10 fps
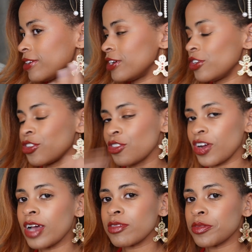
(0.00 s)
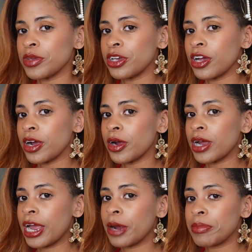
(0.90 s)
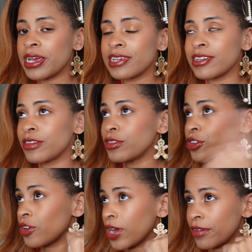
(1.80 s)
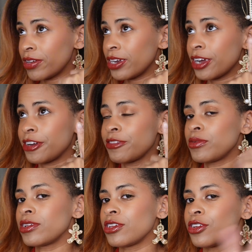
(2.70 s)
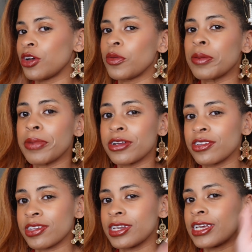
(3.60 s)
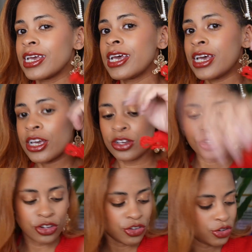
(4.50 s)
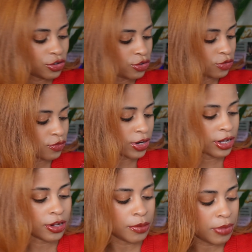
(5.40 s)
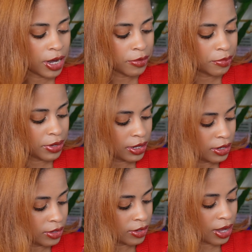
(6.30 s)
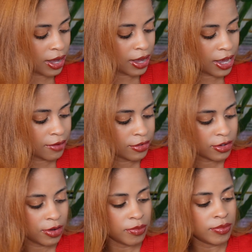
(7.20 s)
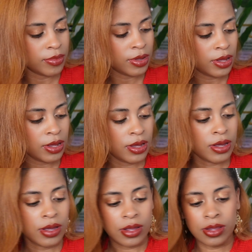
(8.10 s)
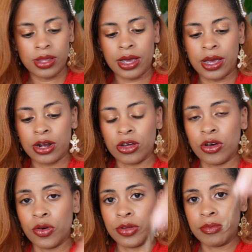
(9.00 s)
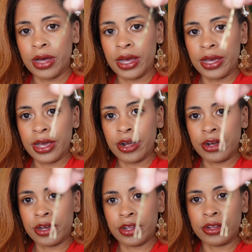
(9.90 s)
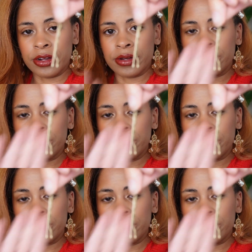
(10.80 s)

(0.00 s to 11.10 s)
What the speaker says: You just grab some of your hair pins, and if you don't have any decorative ones and you don't want to purchase any, you can just use regular bobby pins. I have some that kind of go with my hair color.